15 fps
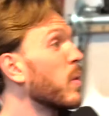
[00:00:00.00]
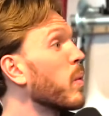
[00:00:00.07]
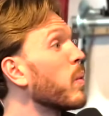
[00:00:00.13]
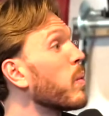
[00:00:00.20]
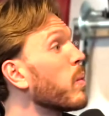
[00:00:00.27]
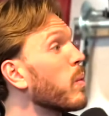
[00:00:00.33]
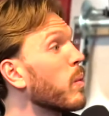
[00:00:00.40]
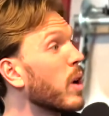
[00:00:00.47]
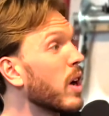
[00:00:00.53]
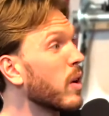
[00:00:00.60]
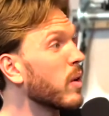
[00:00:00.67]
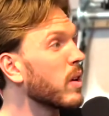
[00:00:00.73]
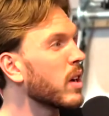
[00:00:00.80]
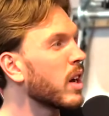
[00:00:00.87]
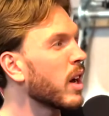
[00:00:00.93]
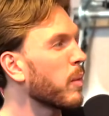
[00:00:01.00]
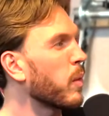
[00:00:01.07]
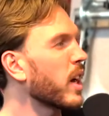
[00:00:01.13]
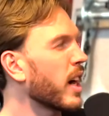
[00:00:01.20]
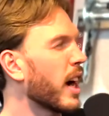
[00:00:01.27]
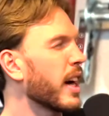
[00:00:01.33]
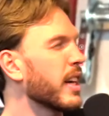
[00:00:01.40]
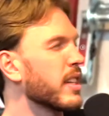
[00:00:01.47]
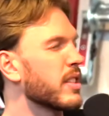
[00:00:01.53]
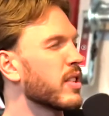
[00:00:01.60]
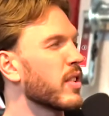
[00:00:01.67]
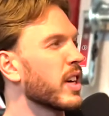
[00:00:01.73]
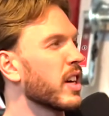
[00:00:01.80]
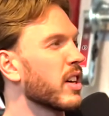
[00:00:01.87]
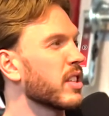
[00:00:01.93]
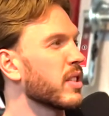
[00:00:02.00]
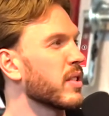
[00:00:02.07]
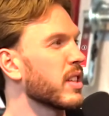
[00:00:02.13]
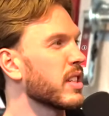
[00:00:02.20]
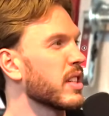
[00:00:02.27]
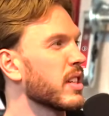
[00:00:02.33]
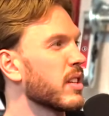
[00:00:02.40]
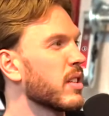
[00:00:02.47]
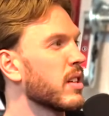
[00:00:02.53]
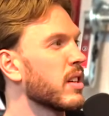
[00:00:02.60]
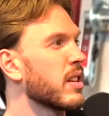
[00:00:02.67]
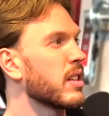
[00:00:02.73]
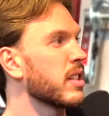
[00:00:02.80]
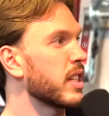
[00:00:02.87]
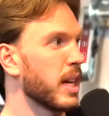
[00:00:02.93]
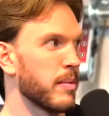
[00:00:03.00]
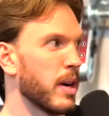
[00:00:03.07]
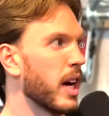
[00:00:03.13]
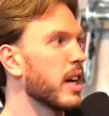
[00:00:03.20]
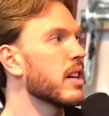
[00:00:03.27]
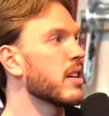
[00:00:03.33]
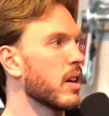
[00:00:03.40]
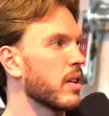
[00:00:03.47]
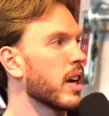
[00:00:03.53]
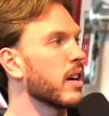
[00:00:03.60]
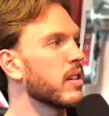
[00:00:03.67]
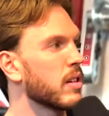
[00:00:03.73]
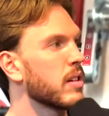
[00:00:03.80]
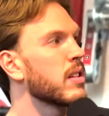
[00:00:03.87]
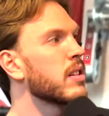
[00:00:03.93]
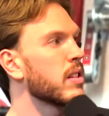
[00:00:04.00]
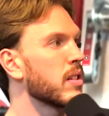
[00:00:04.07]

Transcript: and whoa. I was like, what height? Sorry, also because same height. Height. Like 6'5",